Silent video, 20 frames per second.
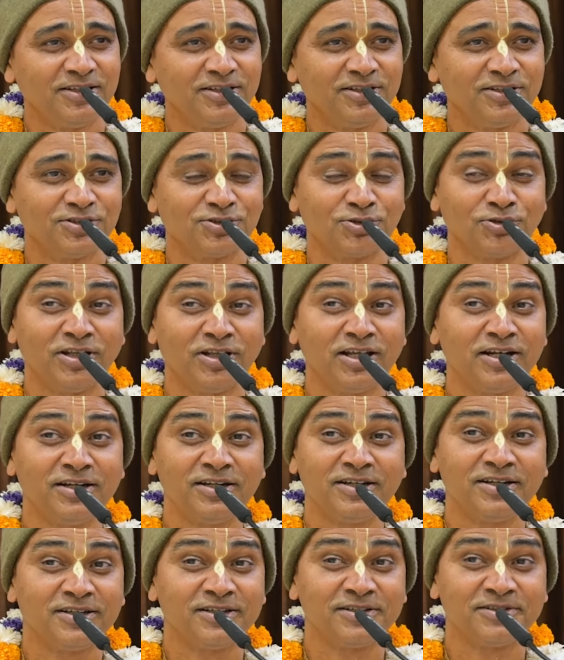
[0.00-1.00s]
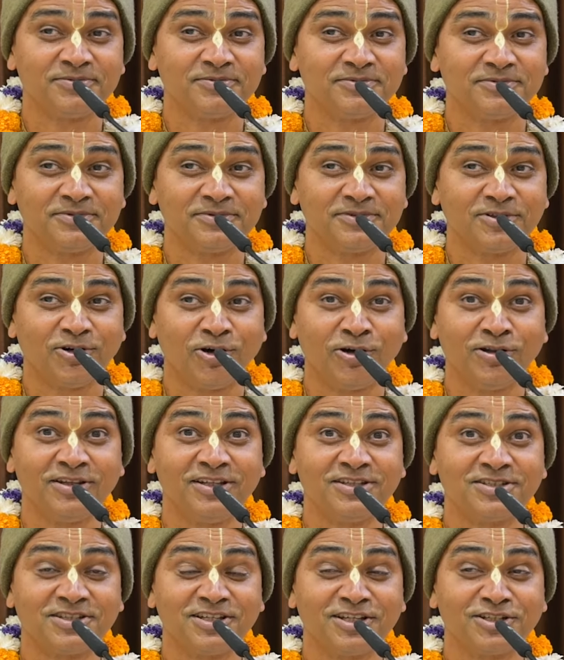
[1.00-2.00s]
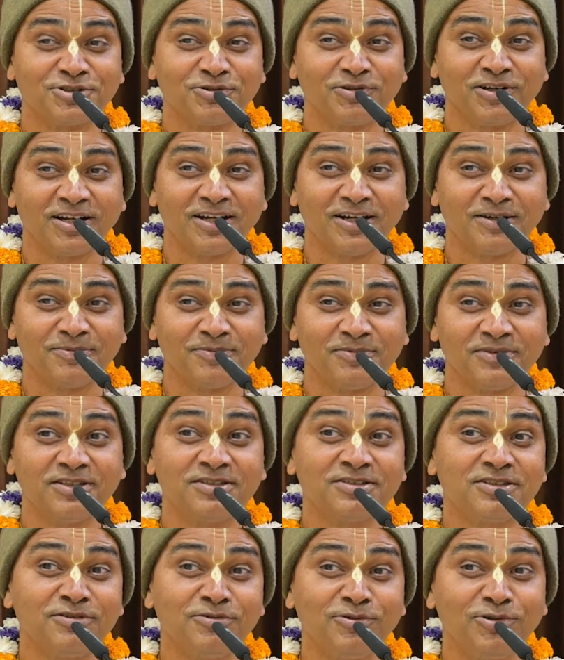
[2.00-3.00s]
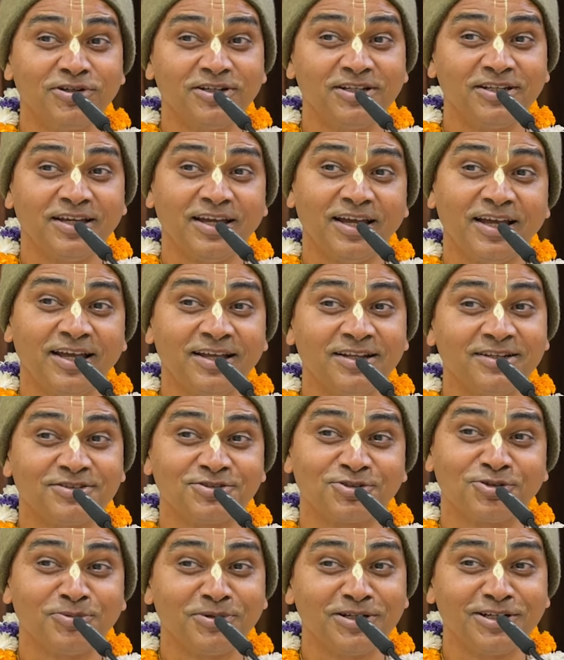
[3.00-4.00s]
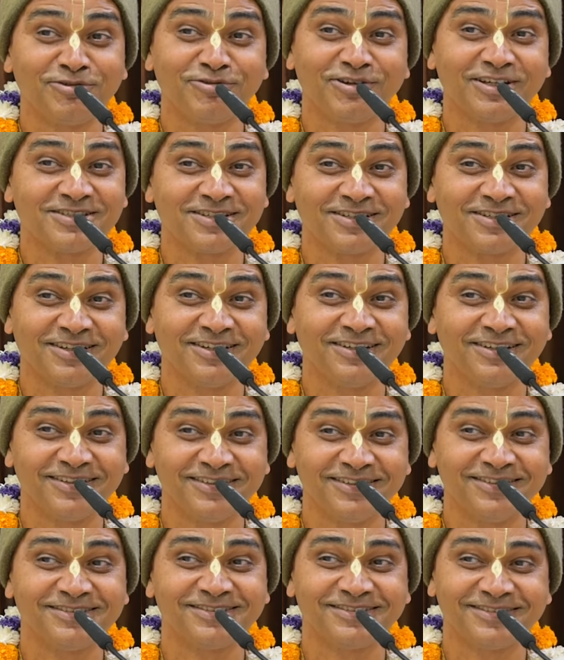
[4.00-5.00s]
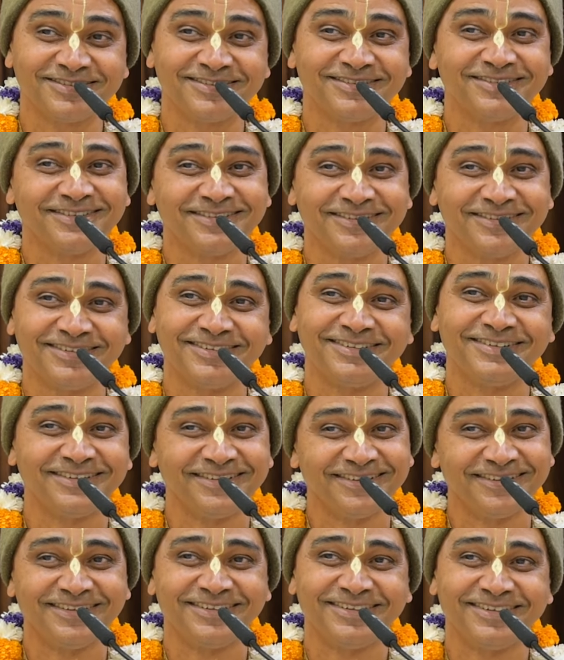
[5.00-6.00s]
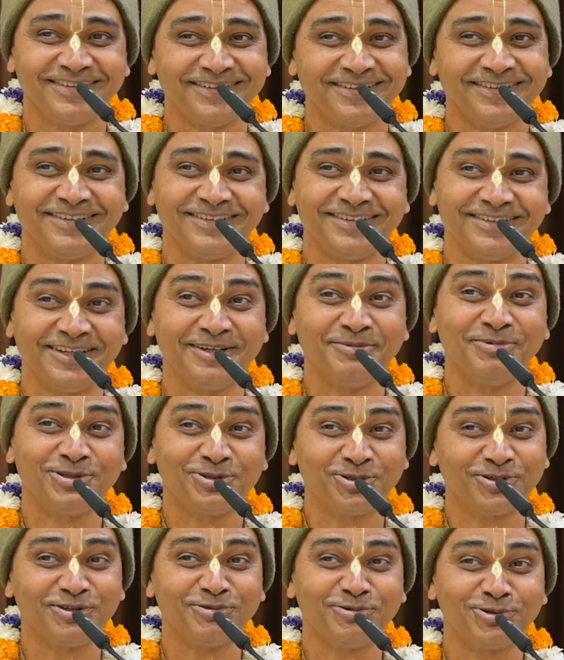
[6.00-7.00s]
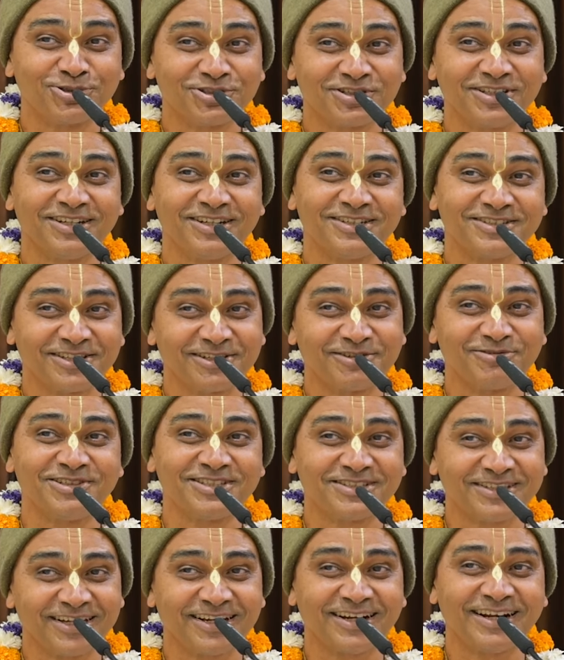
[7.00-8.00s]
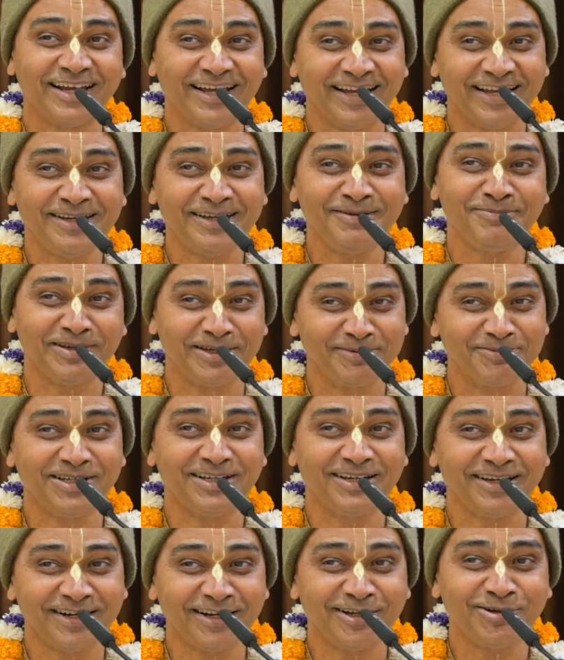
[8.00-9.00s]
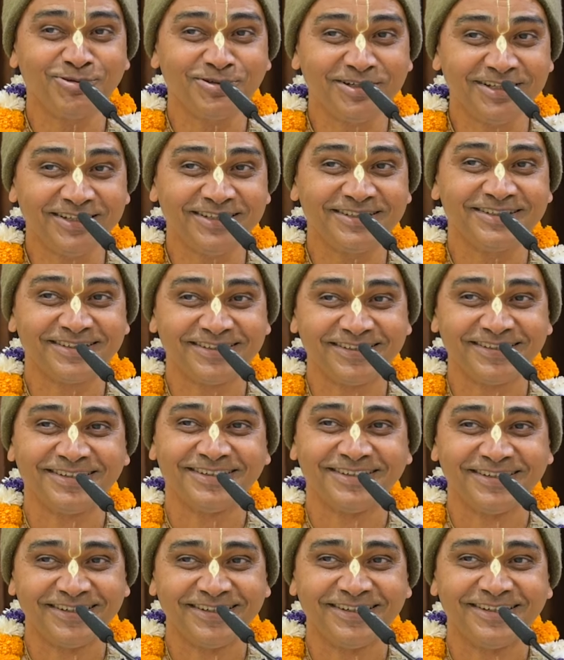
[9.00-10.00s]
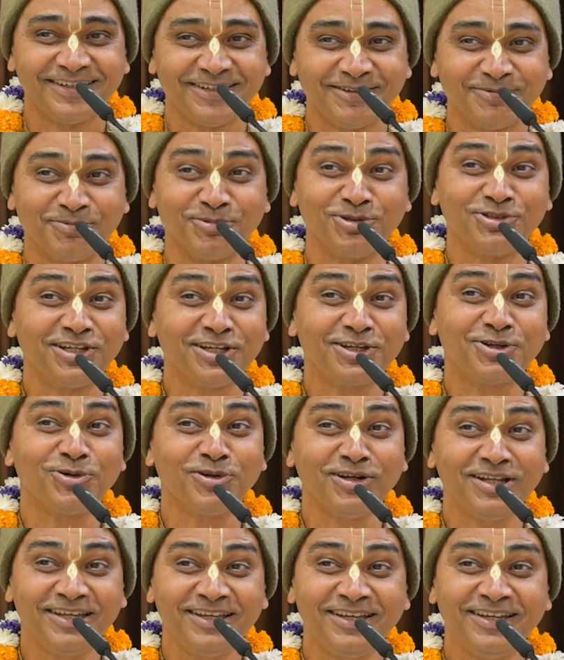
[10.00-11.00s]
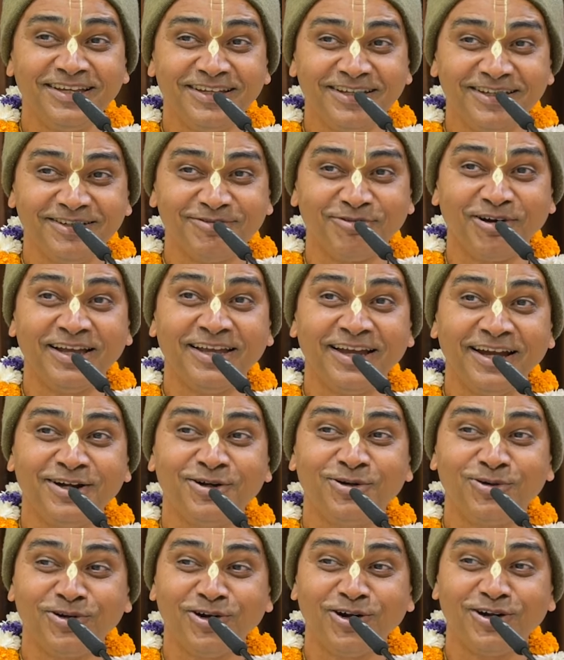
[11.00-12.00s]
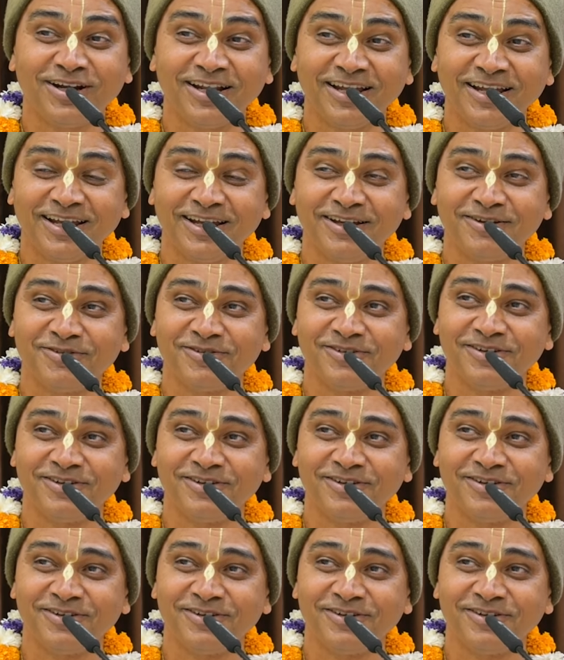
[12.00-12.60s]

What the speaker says: So then all these things will come. This devotee has so many facilities. Ye bhi to devotional service kar raha hai, main bhi kar raha hu na. Mujhe kyun nahi hai? Why I do not have?